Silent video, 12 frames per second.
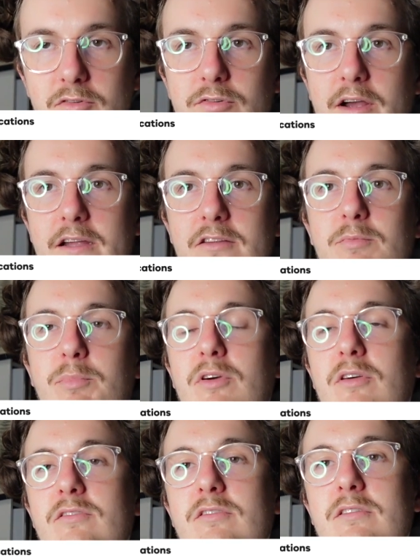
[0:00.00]

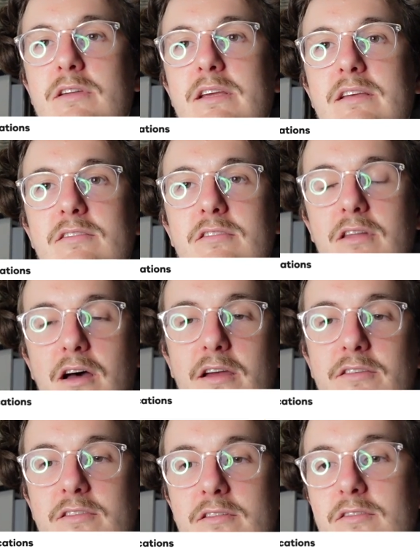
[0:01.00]
tradesperson is
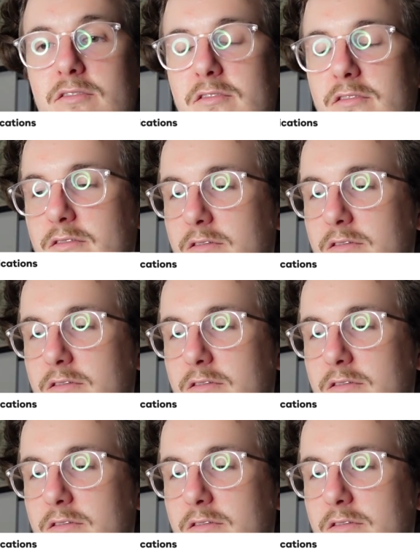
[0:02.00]
licensed